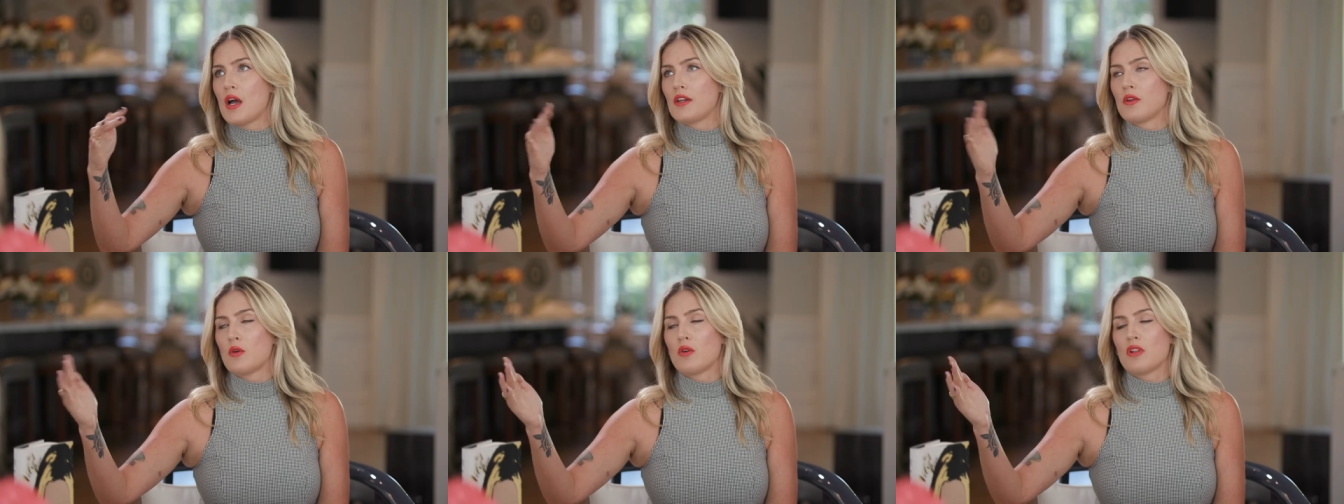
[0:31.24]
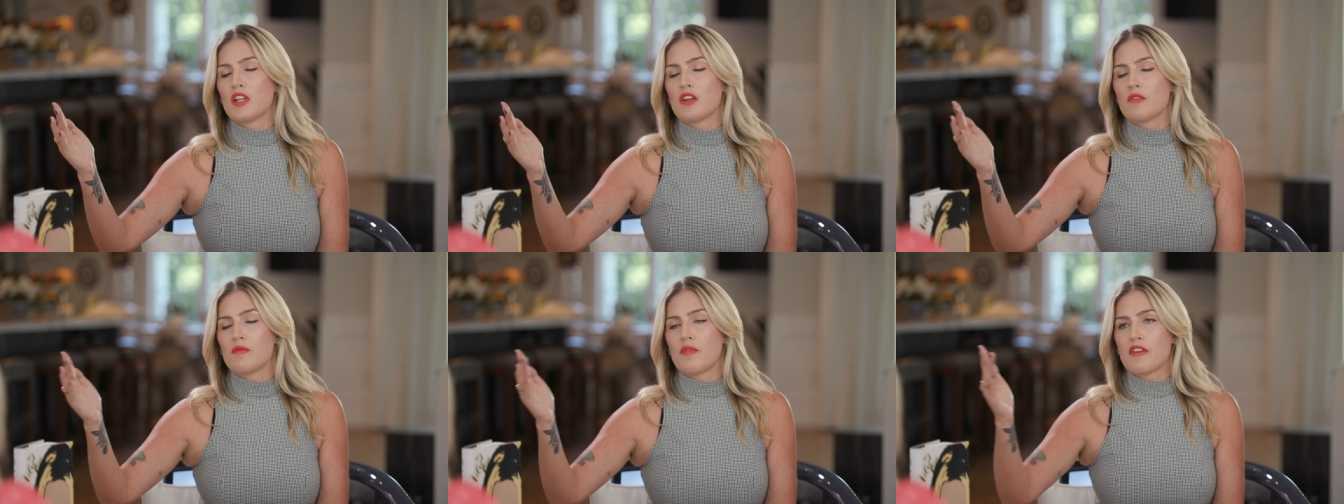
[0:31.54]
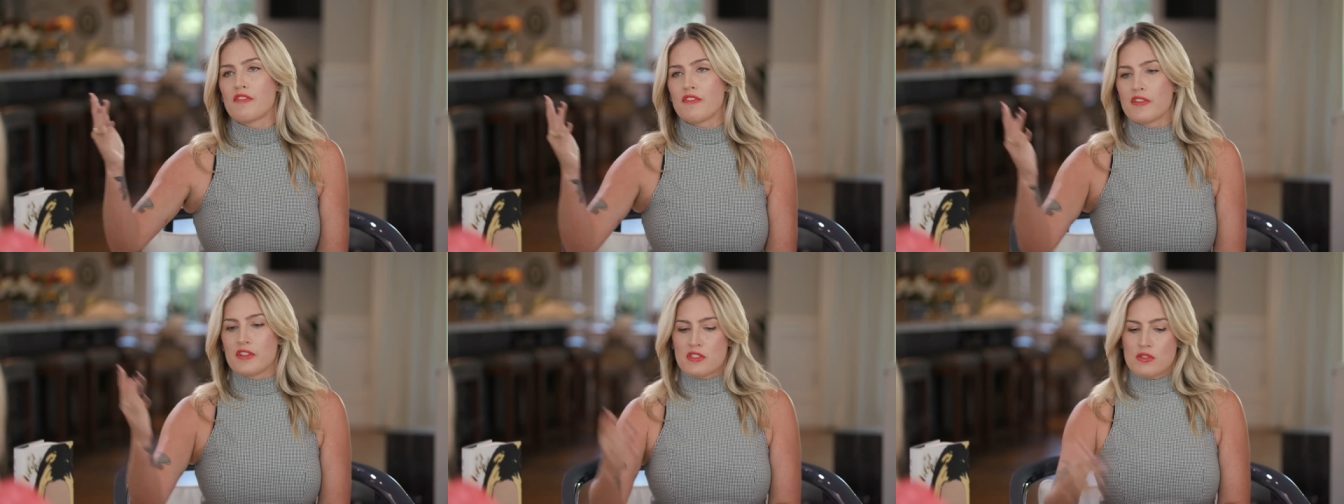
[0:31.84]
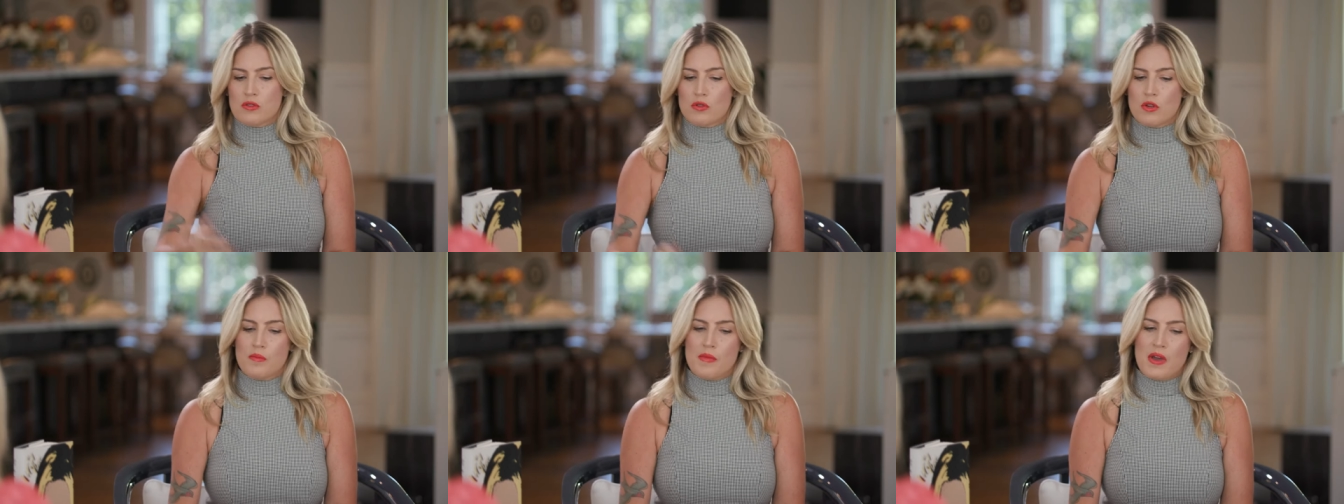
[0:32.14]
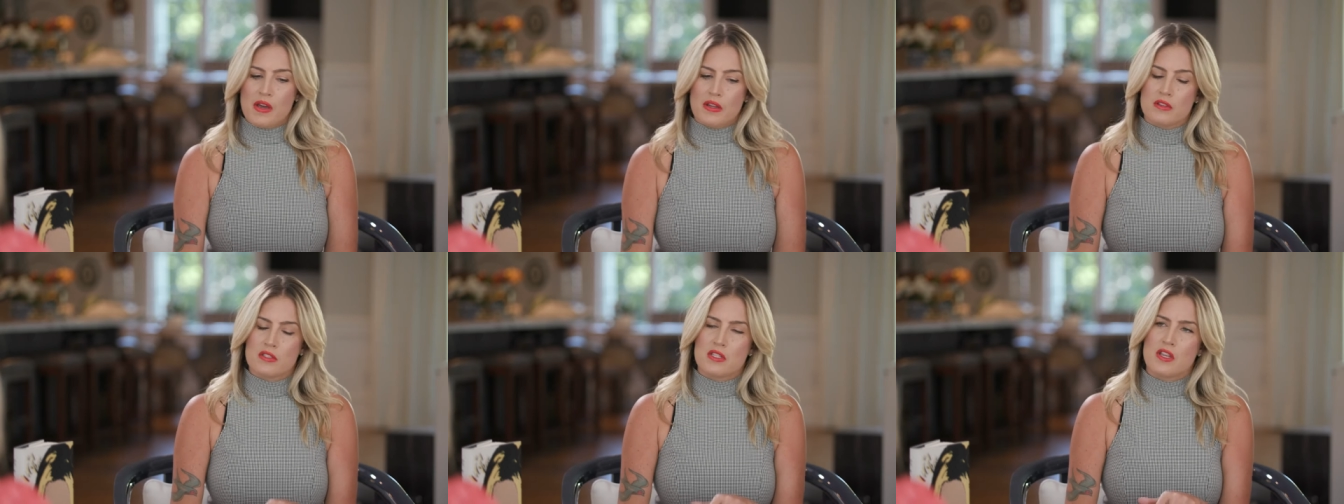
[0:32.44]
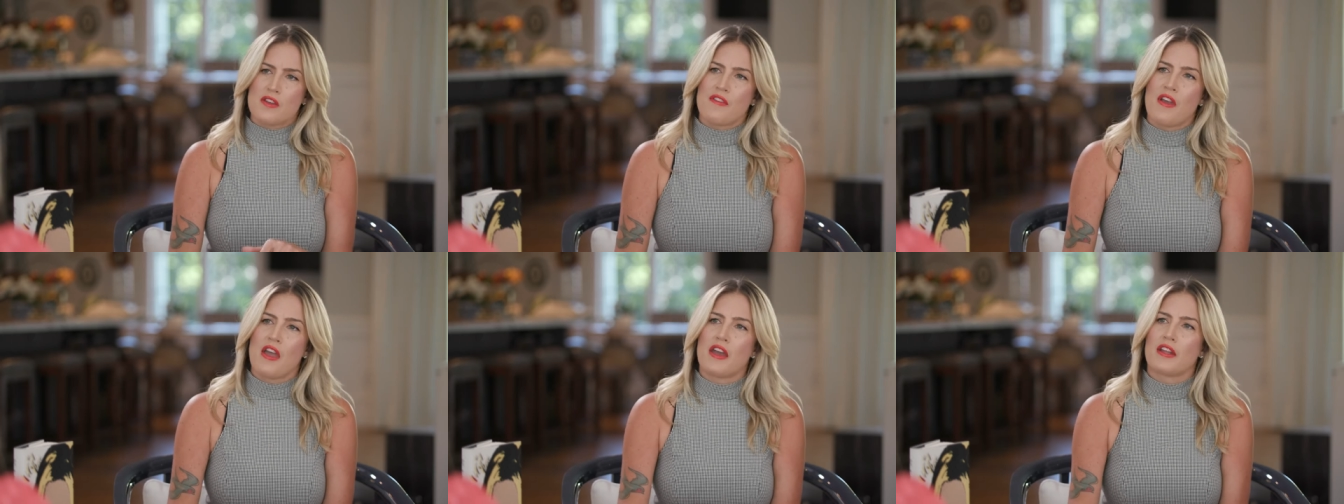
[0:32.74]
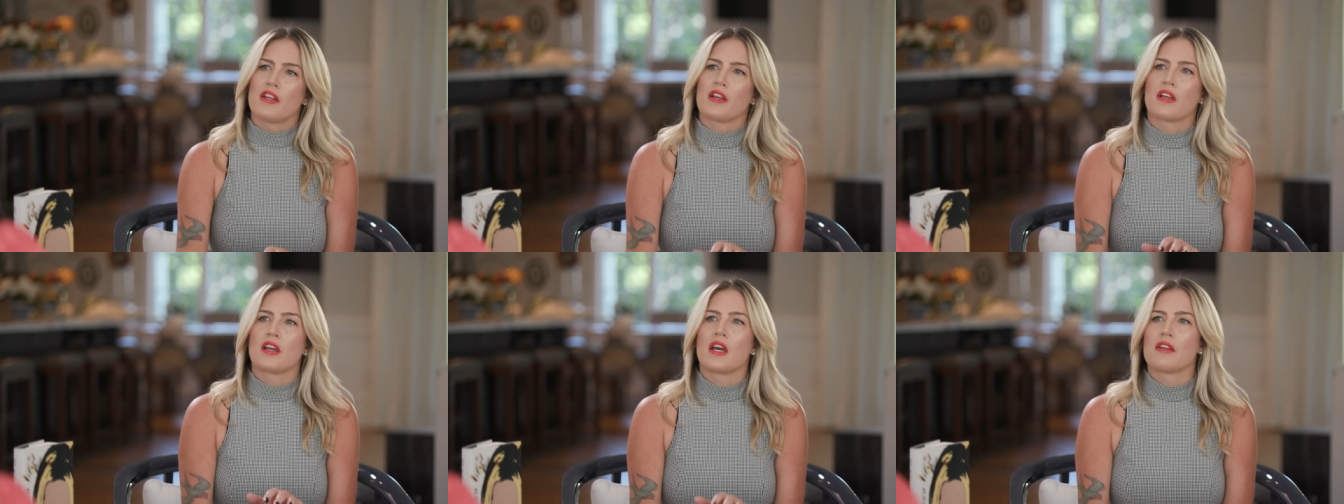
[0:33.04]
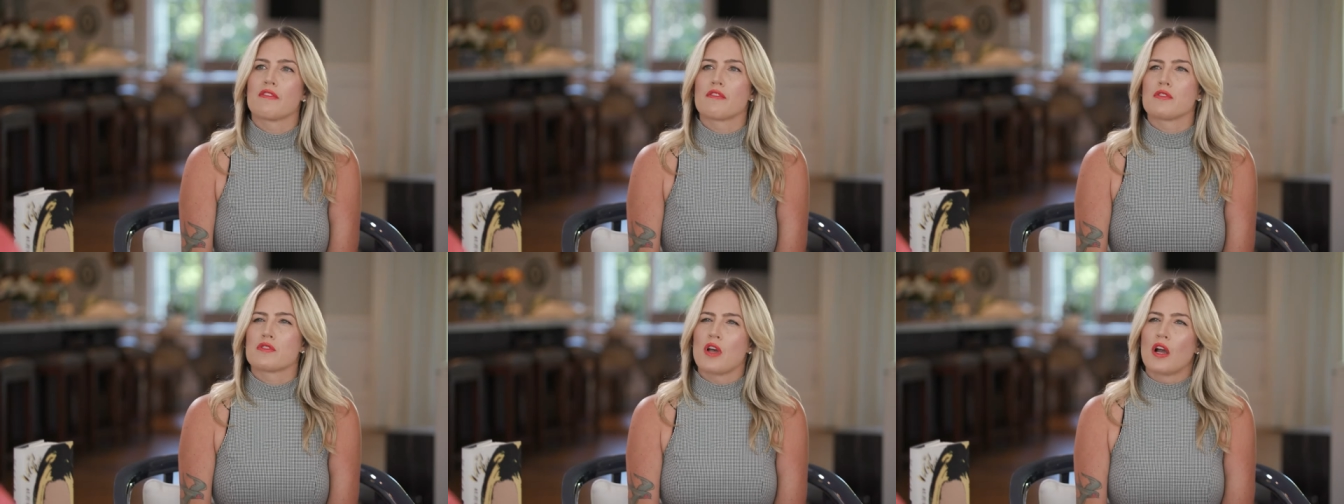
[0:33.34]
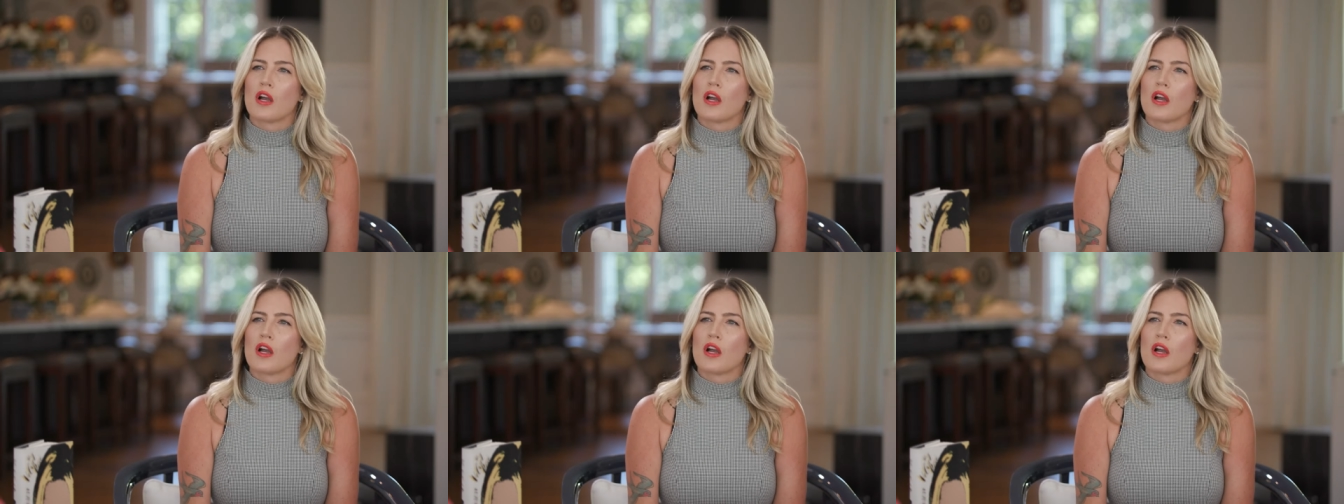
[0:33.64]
I know a lot of my friends who are models have had kind of those